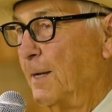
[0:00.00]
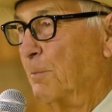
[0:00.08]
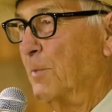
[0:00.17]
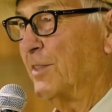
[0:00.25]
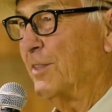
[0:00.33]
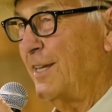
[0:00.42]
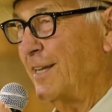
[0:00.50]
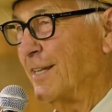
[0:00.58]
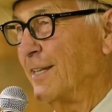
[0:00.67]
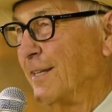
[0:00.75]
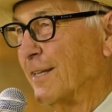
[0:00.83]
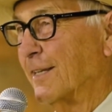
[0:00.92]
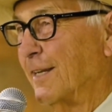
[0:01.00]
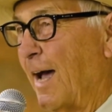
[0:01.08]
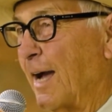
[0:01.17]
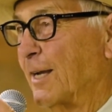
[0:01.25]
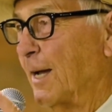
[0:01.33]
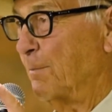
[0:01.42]
But then
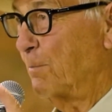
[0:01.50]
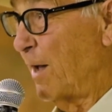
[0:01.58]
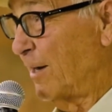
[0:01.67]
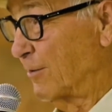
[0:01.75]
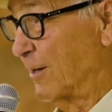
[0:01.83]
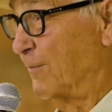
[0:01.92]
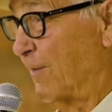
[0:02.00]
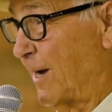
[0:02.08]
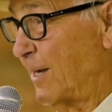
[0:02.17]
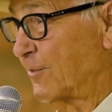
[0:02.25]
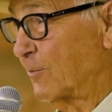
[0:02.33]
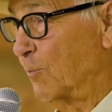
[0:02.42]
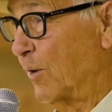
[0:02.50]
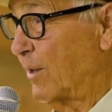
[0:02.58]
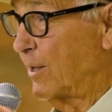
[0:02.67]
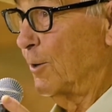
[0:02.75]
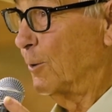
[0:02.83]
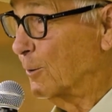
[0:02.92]
I got better advice from one of
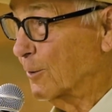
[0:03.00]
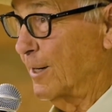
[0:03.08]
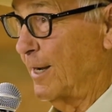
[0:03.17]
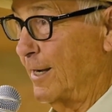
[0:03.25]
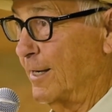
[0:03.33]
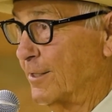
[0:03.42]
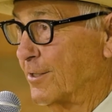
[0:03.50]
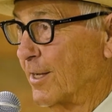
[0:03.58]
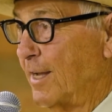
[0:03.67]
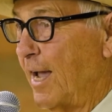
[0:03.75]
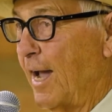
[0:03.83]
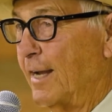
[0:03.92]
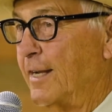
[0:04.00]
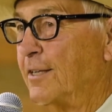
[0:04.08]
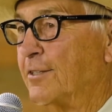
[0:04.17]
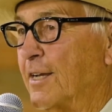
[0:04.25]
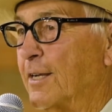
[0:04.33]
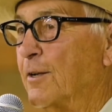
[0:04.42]
the older hands, and he
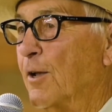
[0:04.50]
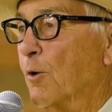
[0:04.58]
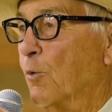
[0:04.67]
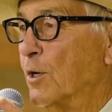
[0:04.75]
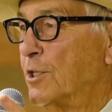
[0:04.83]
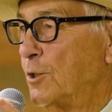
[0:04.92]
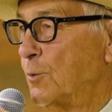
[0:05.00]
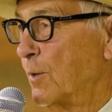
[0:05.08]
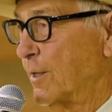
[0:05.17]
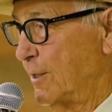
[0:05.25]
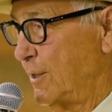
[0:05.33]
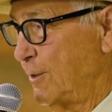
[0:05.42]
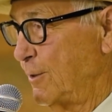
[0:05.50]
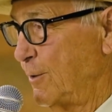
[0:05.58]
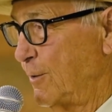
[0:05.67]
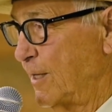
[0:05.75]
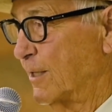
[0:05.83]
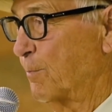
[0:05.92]
said, what you want to
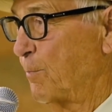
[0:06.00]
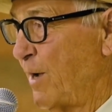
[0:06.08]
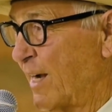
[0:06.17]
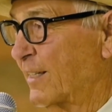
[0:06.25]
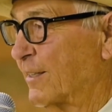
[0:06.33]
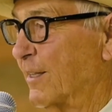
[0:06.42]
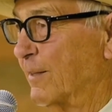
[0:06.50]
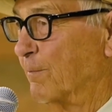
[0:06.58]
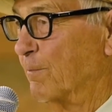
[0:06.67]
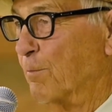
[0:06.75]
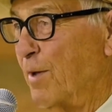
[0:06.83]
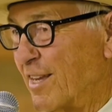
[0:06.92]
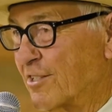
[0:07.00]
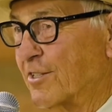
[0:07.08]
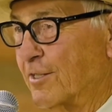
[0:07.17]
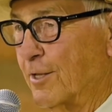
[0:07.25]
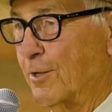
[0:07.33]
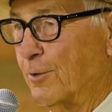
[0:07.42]
do is pick the
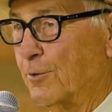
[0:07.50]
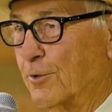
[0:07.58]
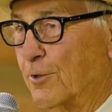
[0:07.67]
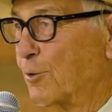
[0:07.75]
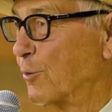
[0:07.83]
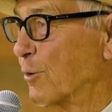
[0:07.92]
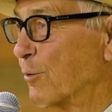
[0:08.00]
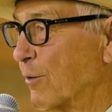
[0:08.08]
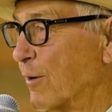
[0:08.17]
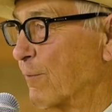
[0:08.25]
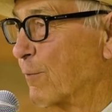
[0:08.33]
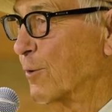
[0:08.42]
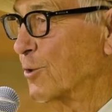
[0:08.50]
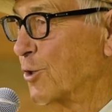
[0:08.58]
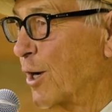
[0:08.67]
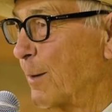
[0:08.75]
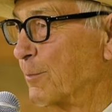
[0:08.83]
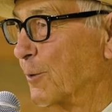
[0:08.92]
best of those 2 or 3 or 4
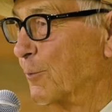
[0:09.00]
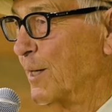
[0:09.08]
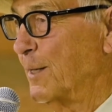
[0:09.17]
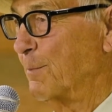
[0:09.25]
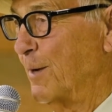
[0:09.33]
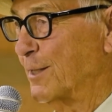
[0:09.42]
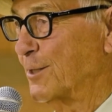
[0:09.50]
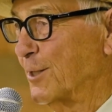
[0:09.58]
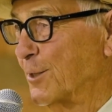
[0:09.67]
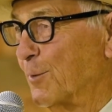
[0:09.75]
jobs that Wayne mentions.